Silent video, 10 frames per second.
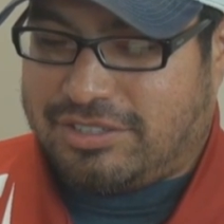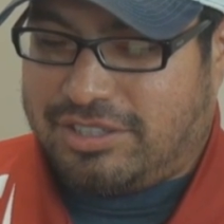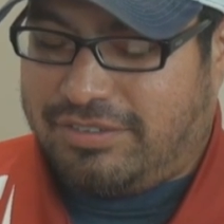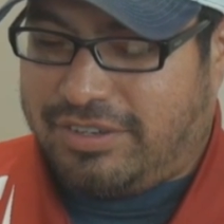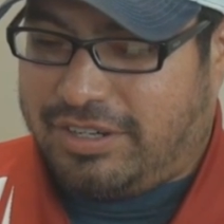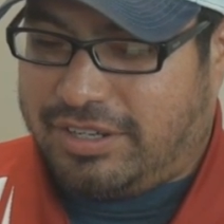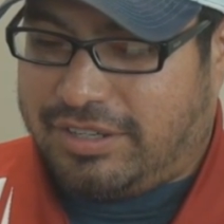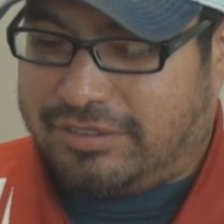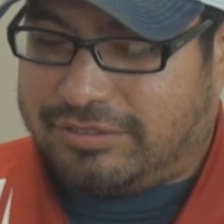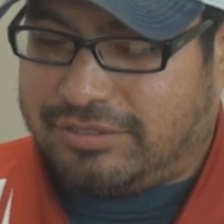Steven,
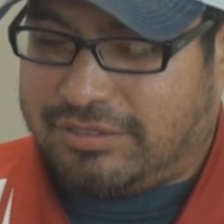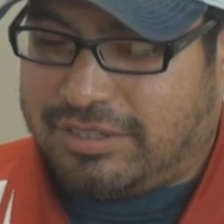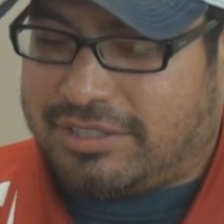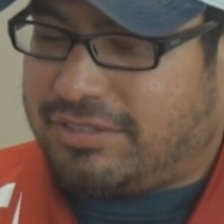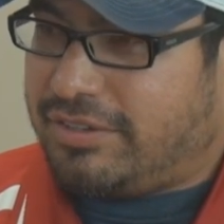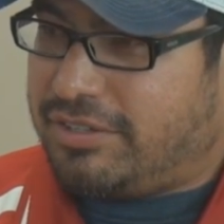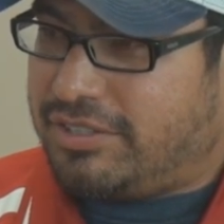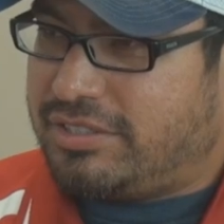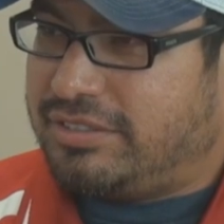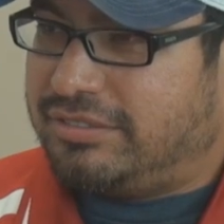uh, classify your season.